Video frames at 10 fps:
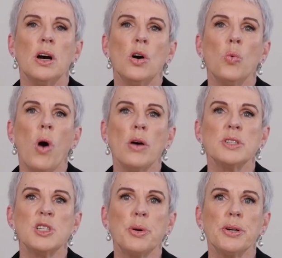While
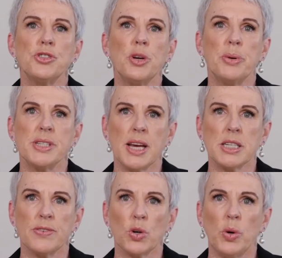respiratory
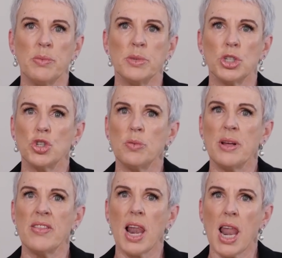protective equipment should be
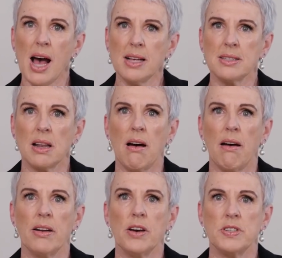the last
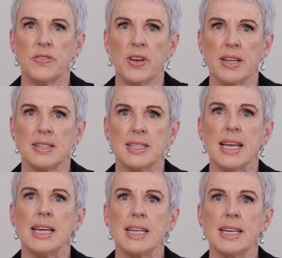line of defence,
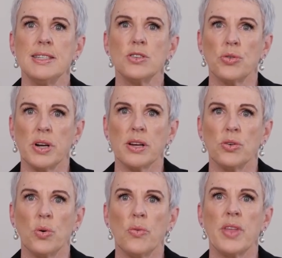it is
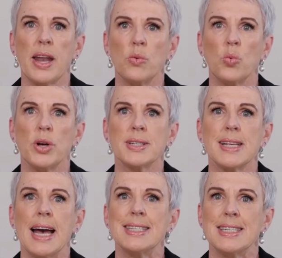critical that it works
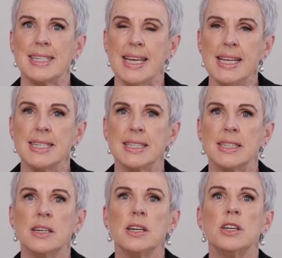as intended
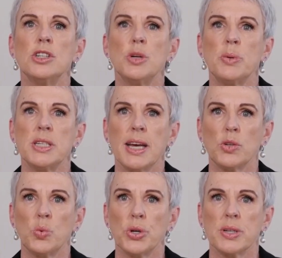to protect
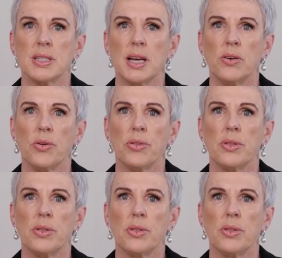workers' health.